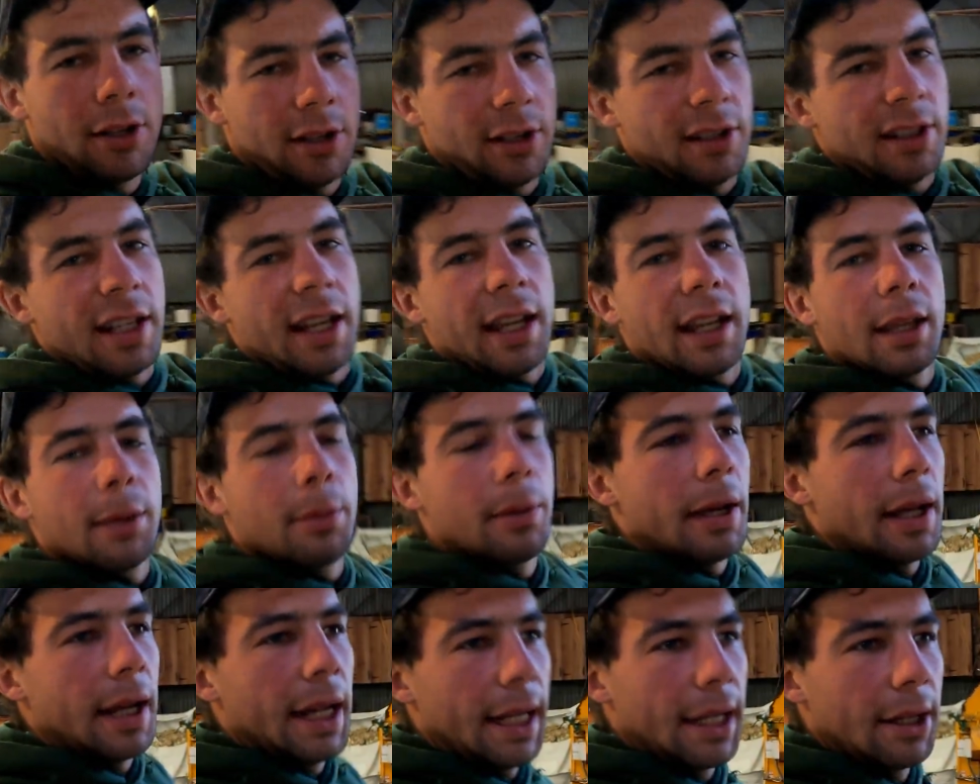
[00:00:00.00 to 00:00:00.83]
just down
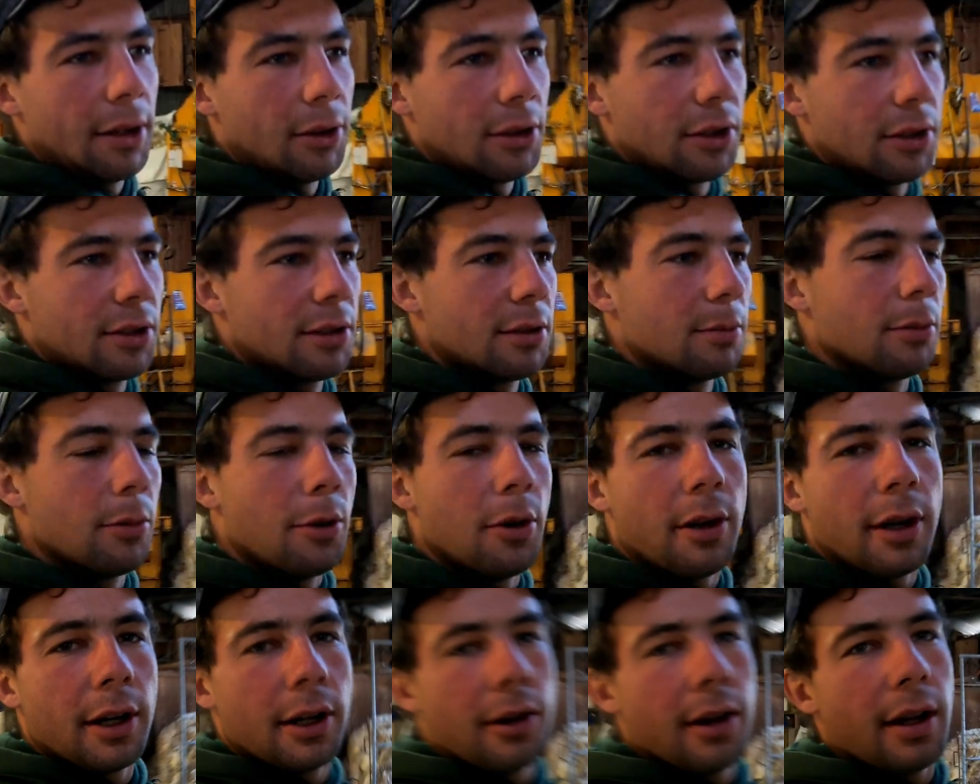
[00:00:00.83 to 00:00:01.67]
the paddock onto some
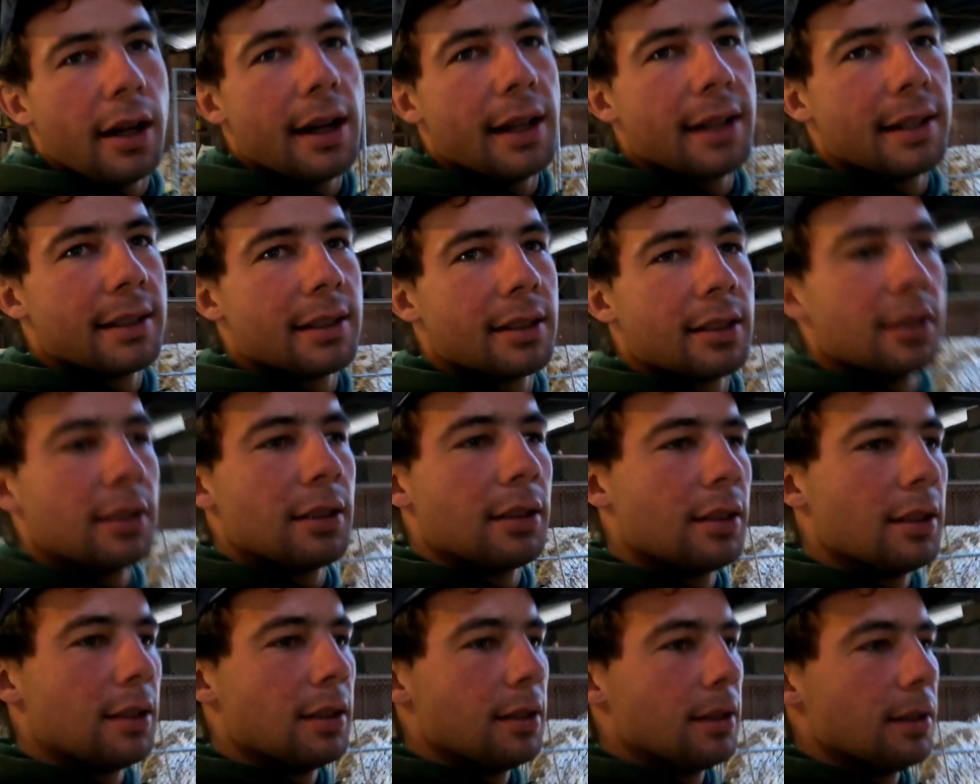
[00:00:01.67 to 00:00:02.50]
ryegrass.
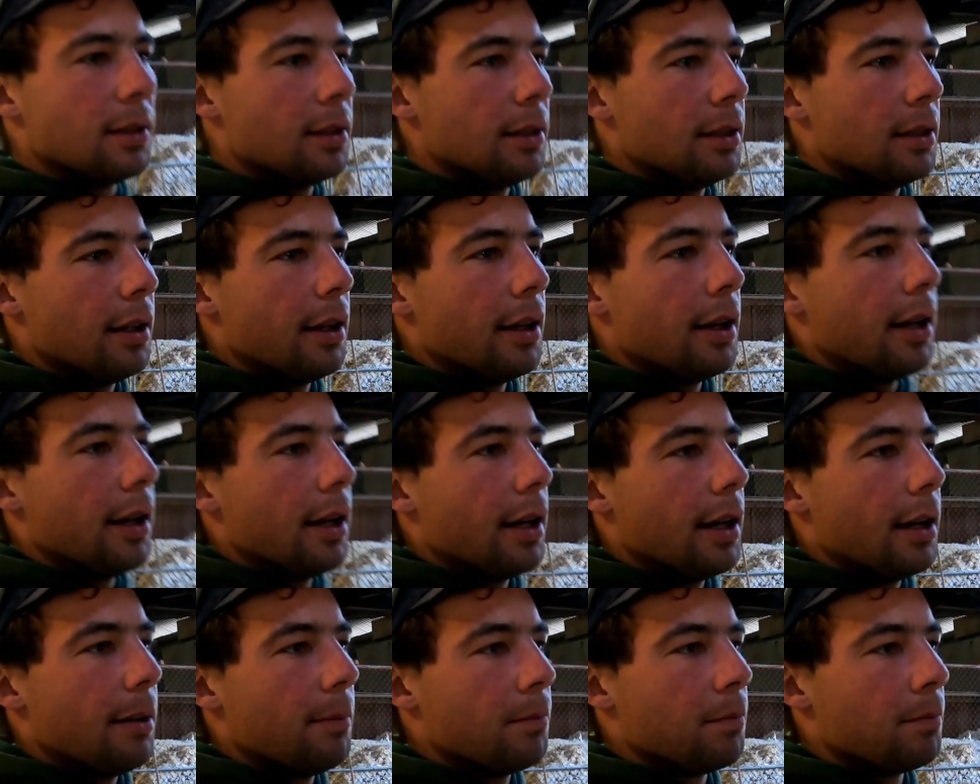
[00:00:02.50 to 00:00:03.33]

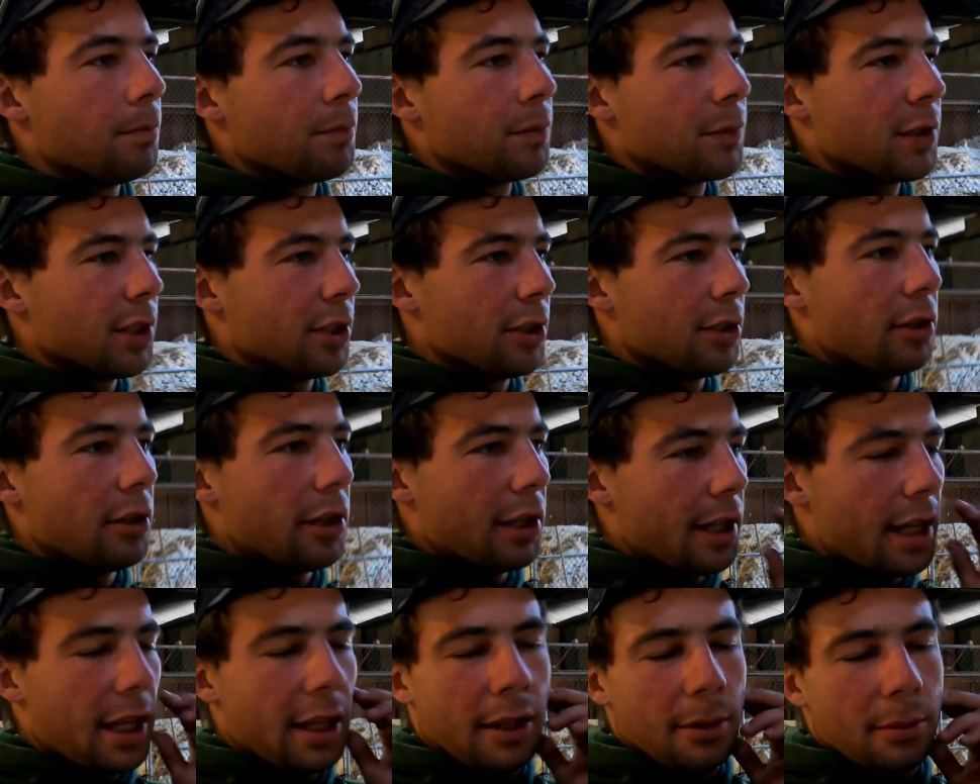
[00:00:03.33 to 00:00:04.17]
Um, just got
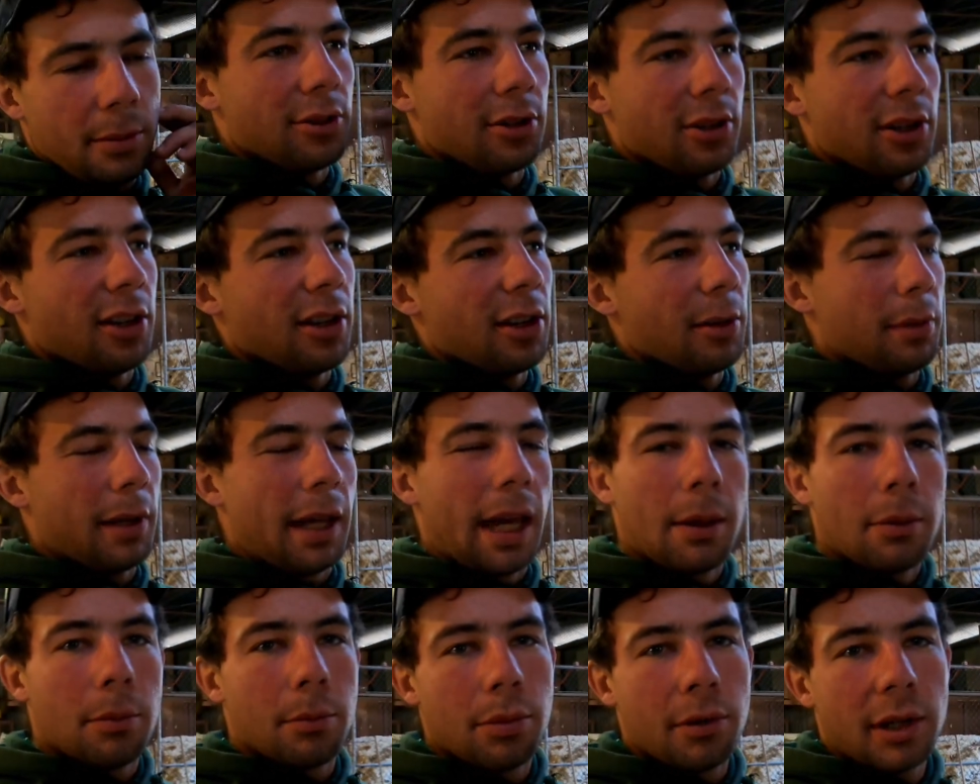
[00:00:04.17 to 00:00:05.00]
to keep, you've sort of got to
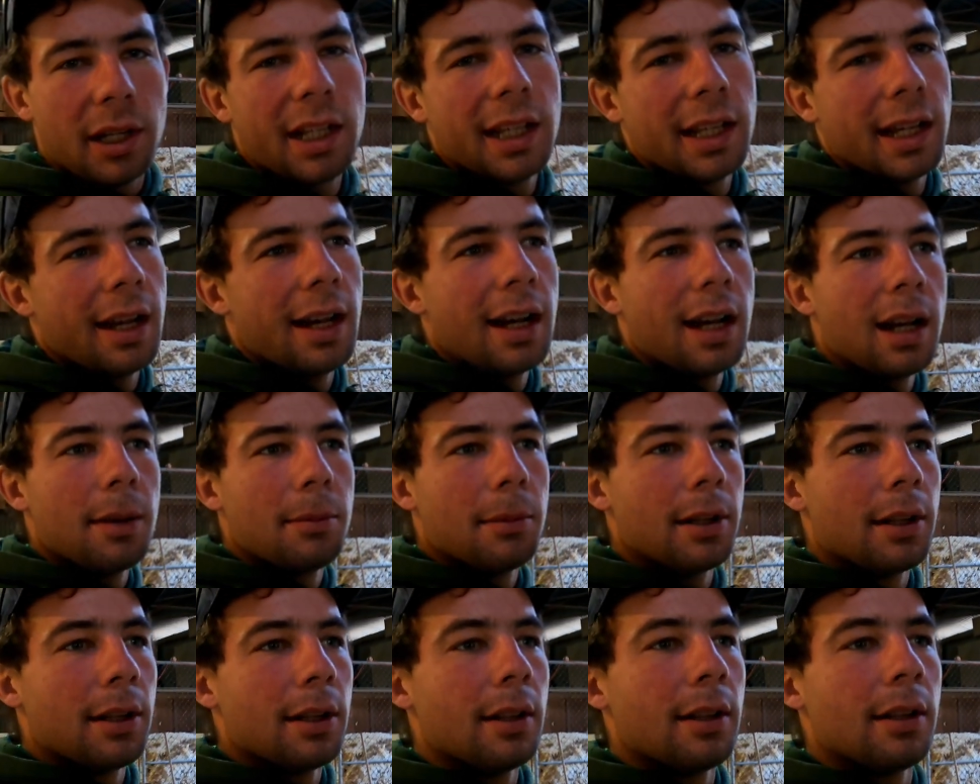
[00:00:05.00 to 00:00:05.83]
keep them pretty
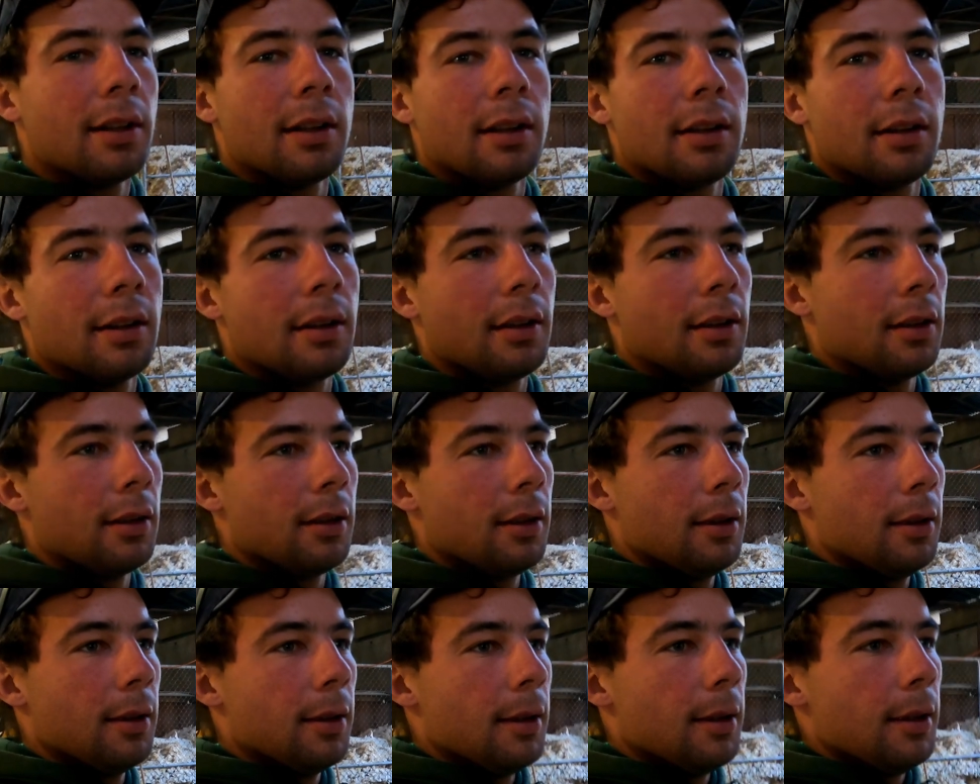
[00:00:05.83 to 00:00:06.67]
calm, and
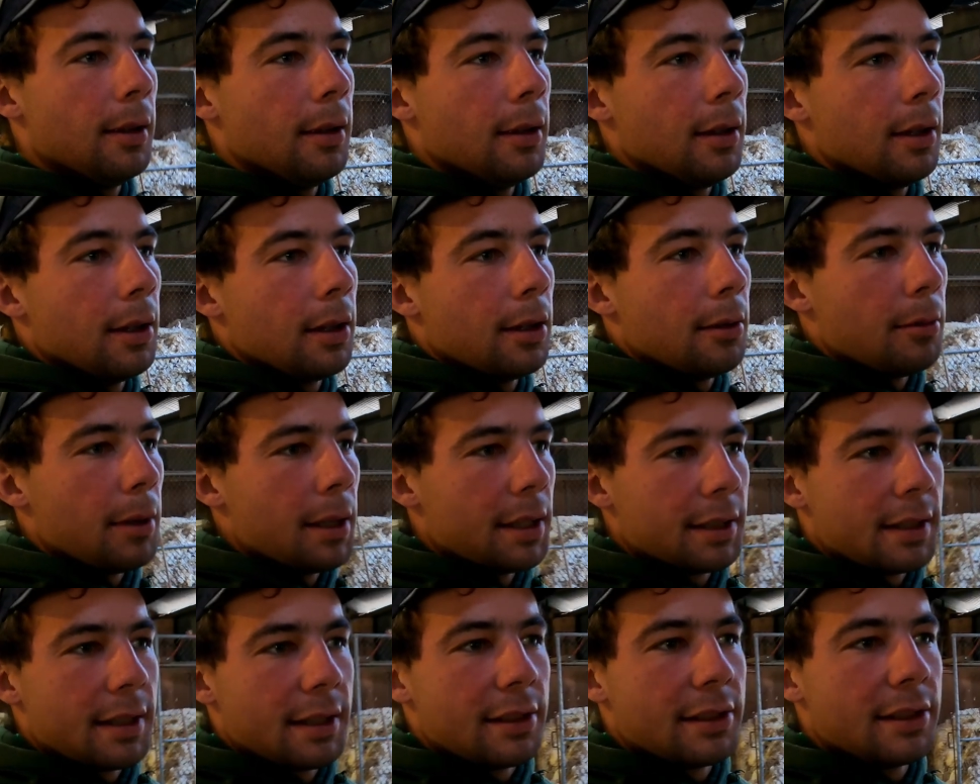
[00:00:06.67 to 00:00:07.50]

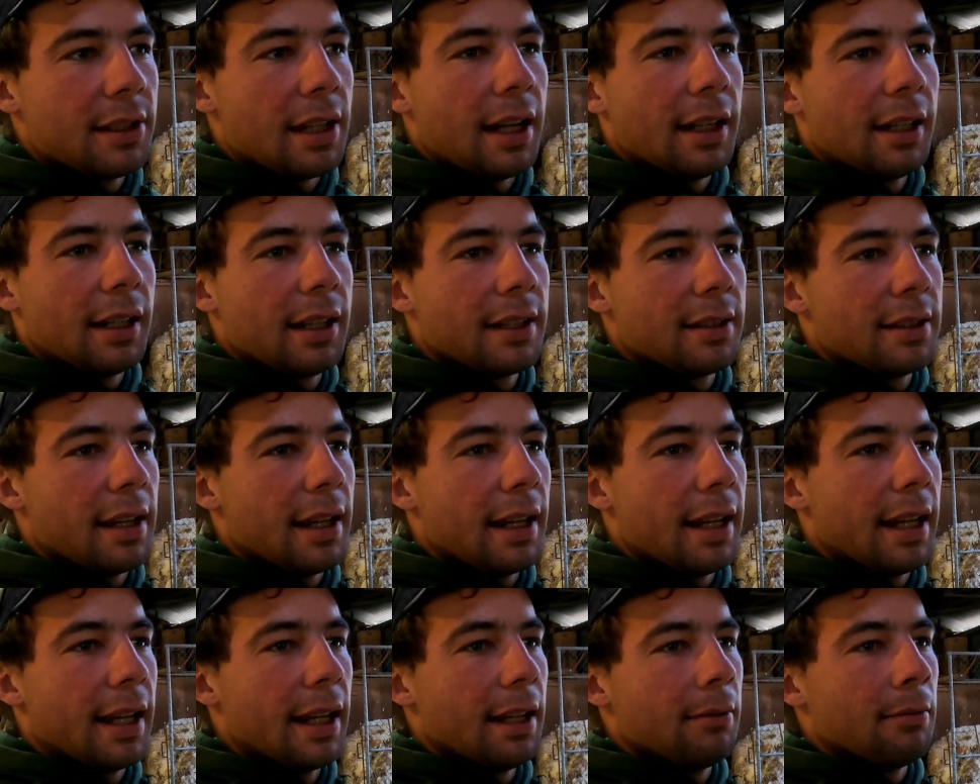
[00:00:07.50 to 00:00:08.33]
once it's done, because
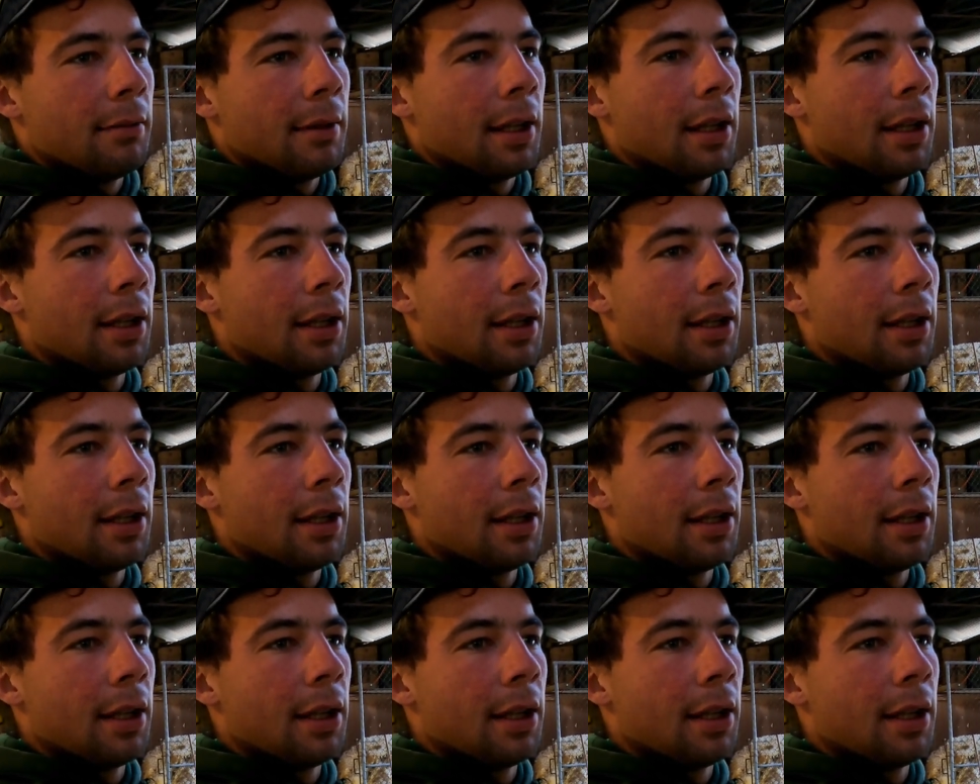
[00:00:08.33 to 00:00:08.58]
they can